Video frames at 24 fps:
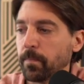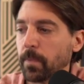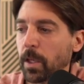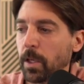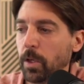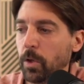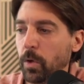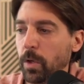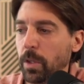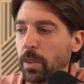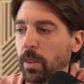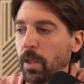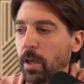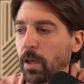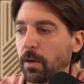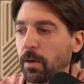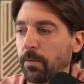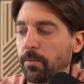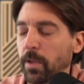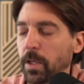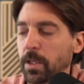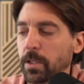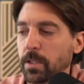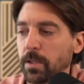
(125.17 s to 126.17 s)
You can think of
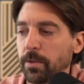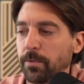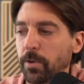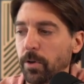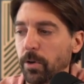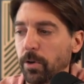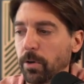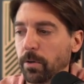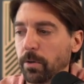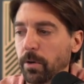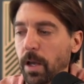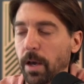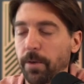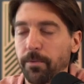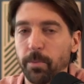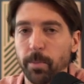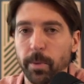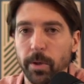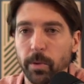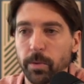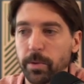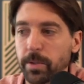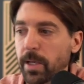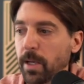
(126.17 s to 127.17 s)
this, if you're not
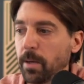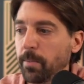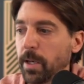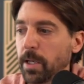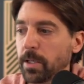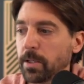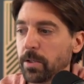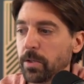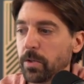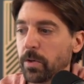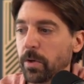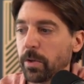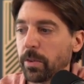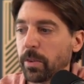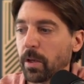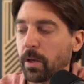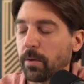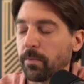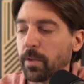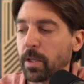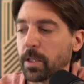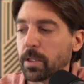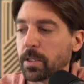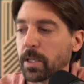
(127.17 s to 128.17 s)
familiar with databases, you can think of
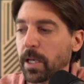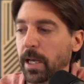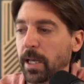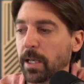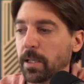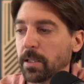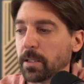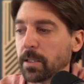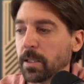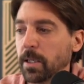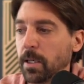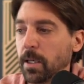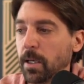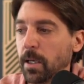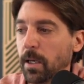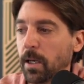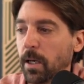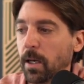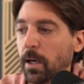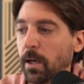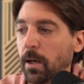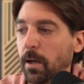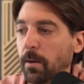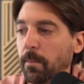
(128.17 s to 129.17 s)
this as,
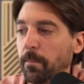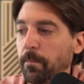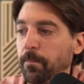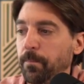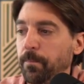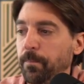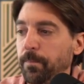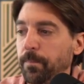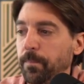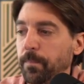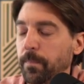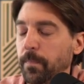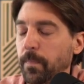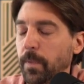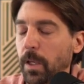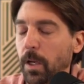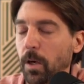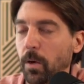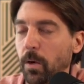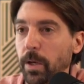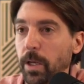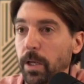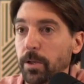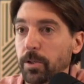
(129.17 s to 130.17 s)

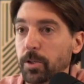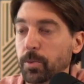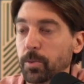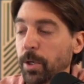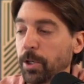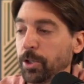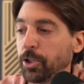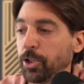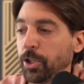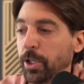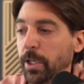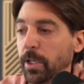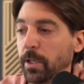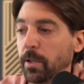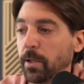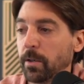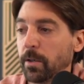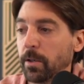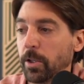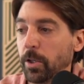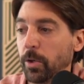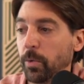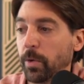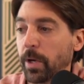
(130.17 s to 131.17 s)
in a spreadsheet,
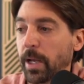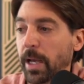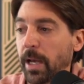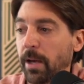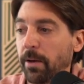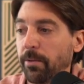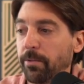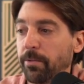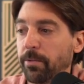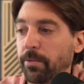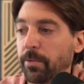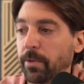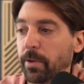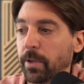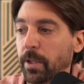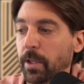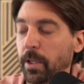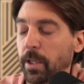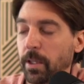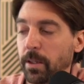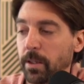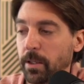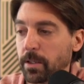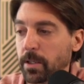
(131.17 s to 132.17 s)
you would have
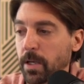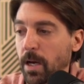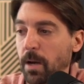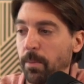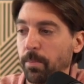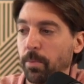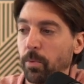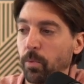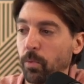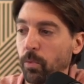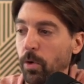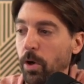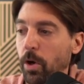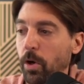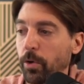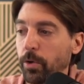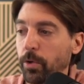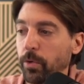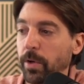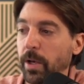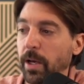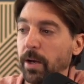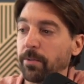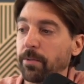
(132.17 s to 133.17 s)
in the top row,
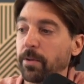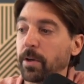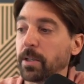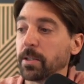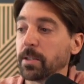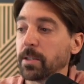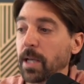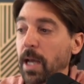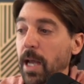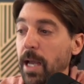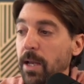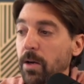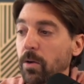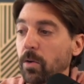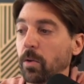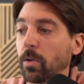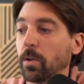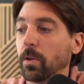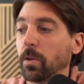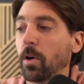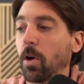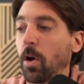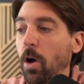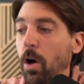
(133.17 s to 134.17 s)
you'd have
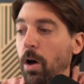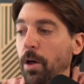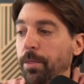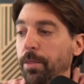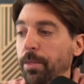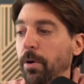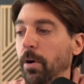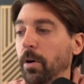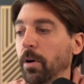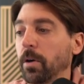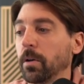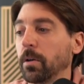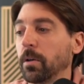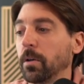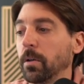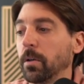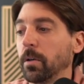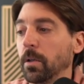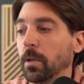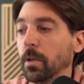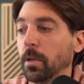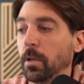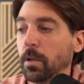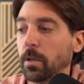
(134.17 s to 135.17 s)
title, author,
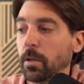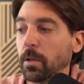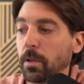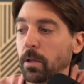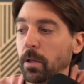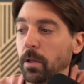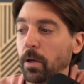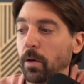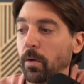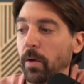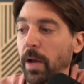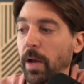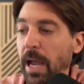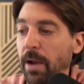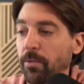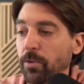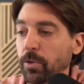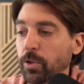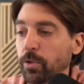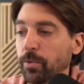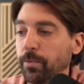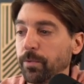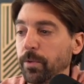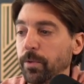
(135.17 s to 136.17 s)
average
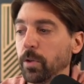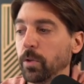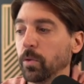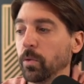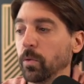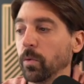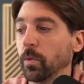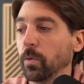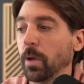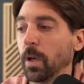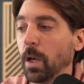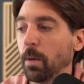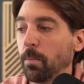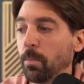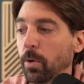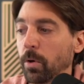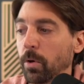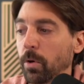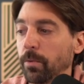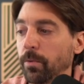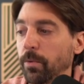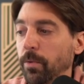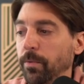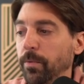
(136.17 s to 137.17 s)
review,
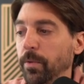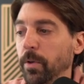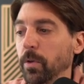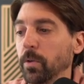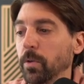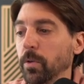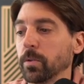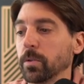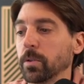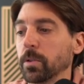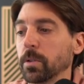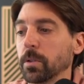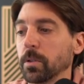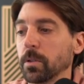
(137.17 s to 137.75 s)
number of reviews,